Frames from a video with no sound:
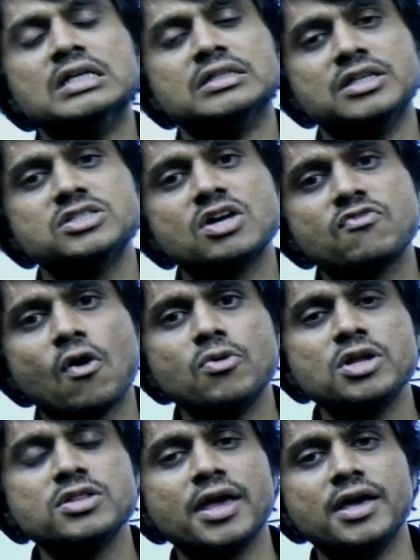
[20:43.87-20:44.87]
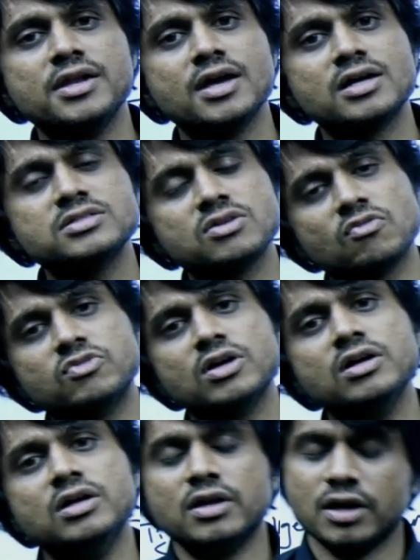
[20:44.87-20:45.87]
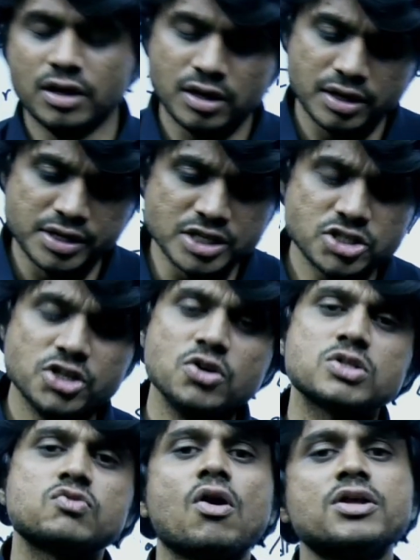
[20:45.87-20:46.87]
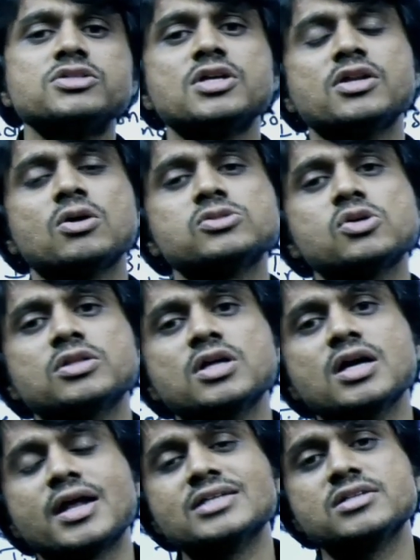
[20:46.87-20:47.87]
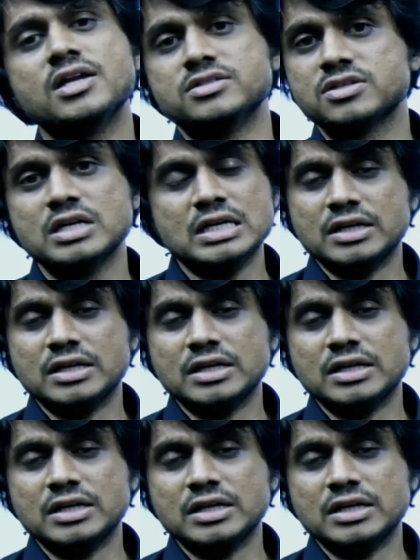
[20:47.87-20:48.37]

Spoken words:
These are found in the areas of the deciduous forest and also on the grasslands.